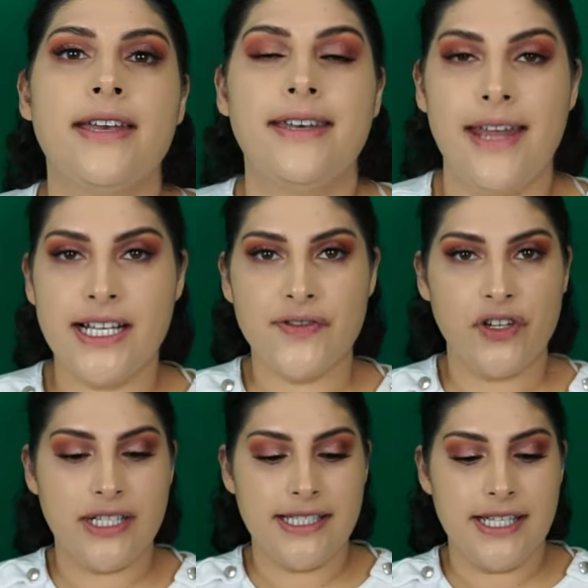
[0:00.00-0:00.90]
Next for
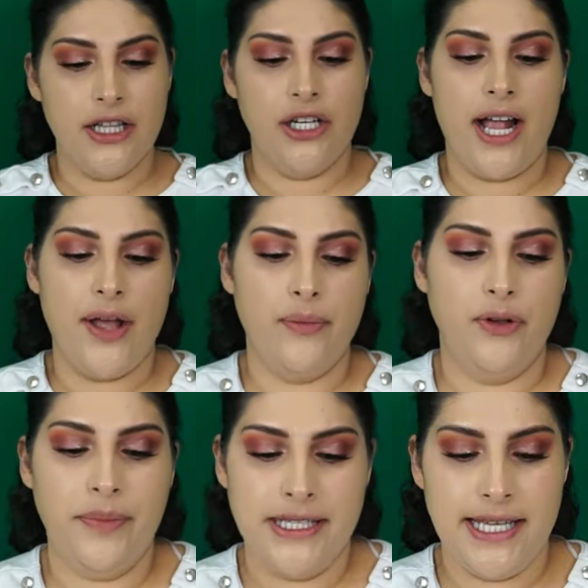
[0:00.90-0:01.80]
concealer, I will
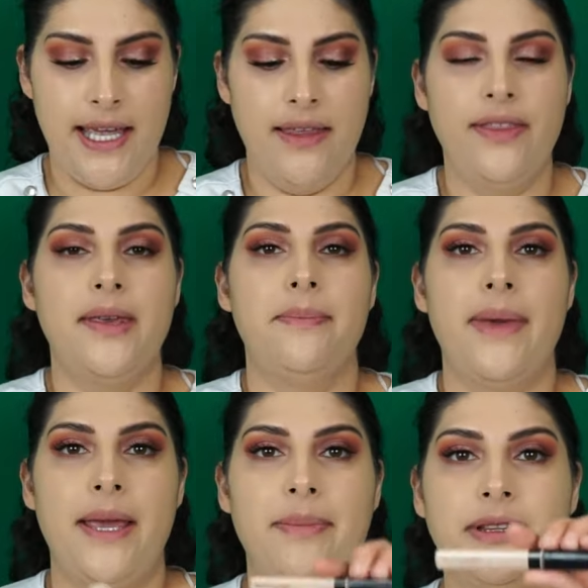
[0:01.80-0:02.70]
be taking the
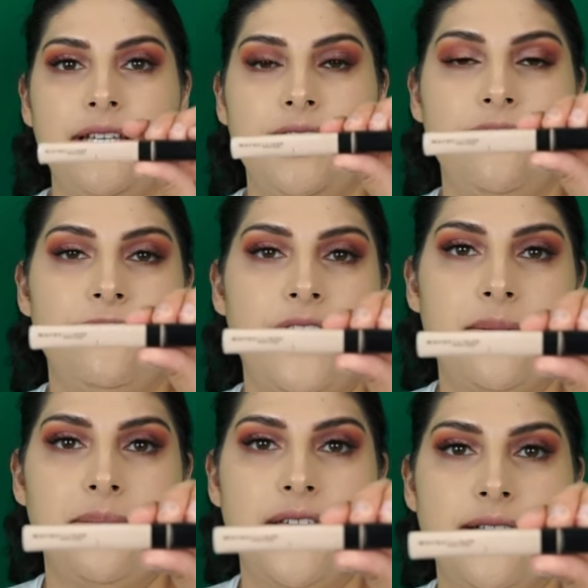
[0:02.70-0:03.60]
Maybelline
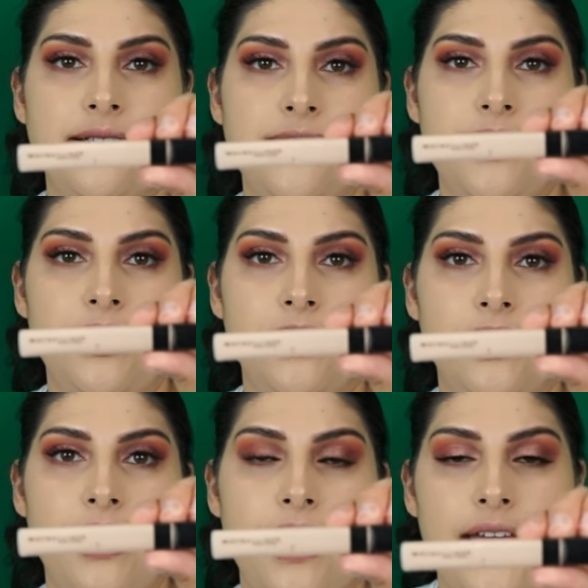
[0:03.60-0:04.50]
Fit Me
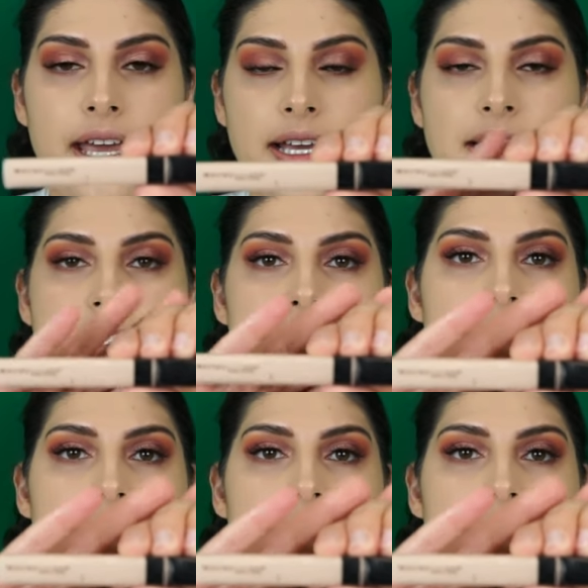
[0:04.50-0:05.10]
Concealer, and